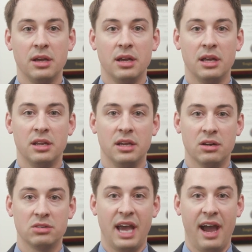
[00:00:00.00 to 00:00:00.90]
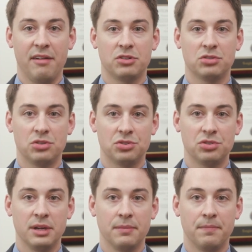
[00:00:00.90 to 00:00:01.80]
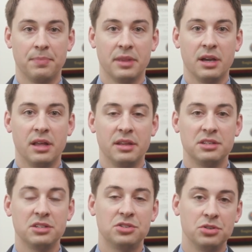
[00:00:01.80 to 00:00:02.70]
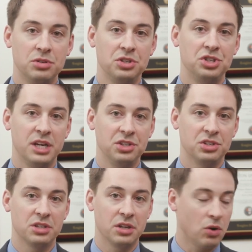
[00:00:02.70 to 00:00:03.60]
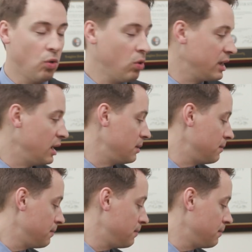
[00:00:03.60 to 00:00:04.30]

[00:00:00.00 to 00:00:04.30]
in the years after surgery. This is due to changes in the cornea.